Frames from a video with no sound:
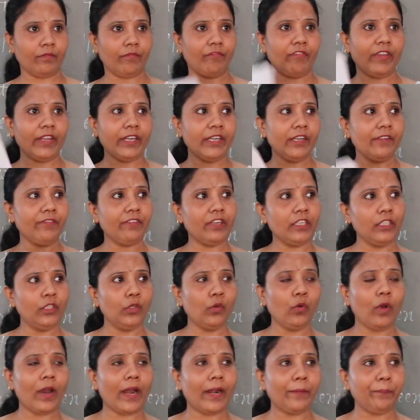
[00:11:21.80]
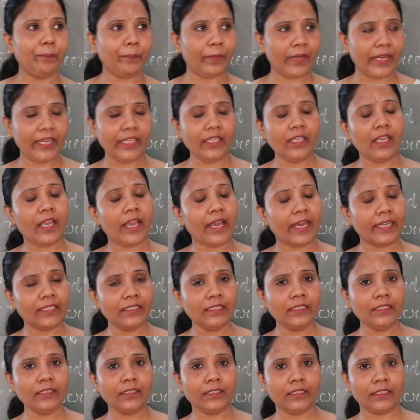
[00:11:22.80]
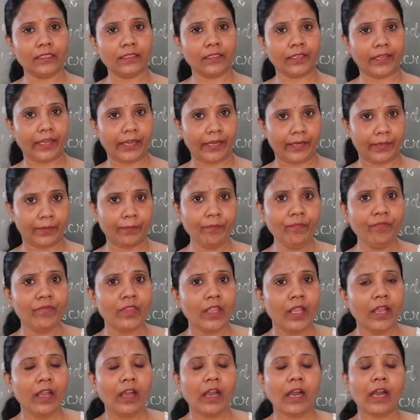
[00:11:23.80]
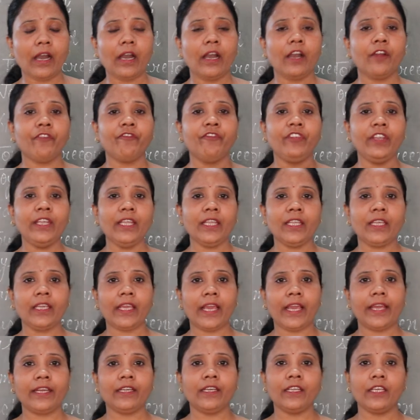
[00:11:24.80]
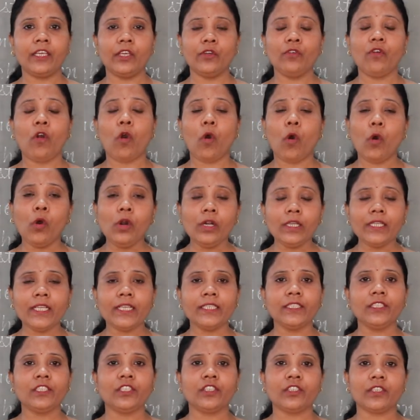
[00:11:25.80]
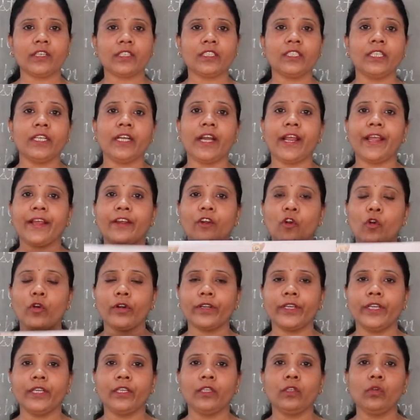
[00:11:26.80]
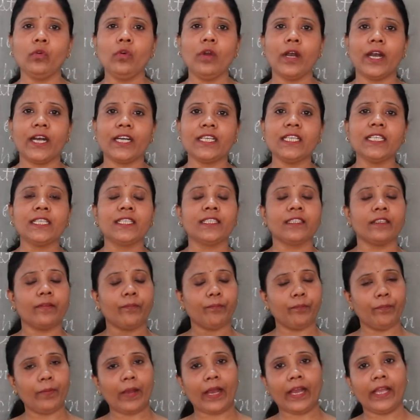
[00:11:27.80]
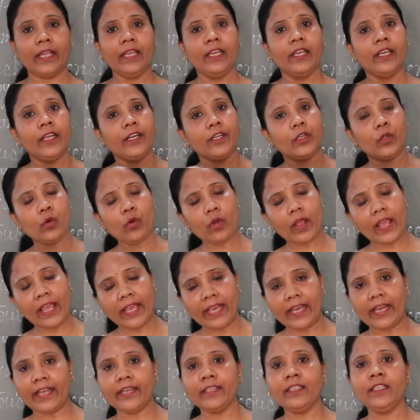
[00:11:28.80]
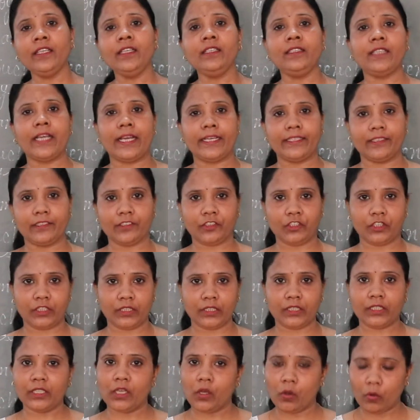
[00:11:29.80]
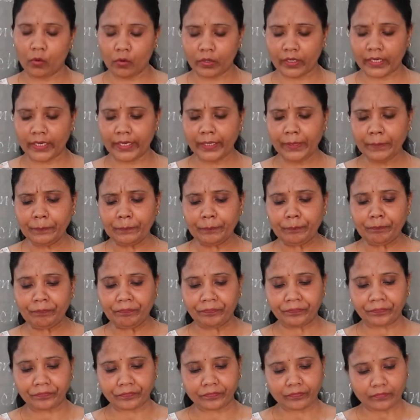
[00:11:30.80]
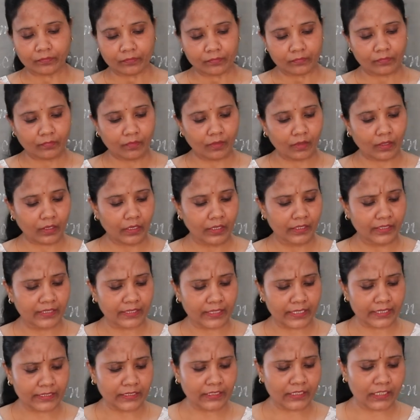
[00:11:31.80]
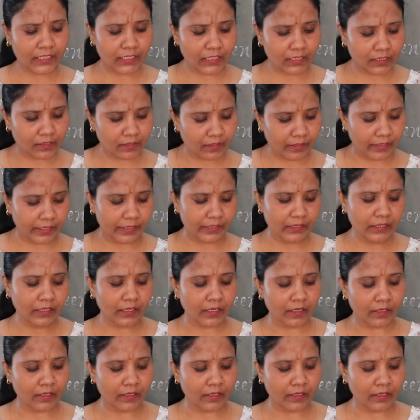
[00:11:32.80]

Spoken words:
Whenever you are playing any game, we can give all the instruction according to us, but to any direction. Okay, touch screen.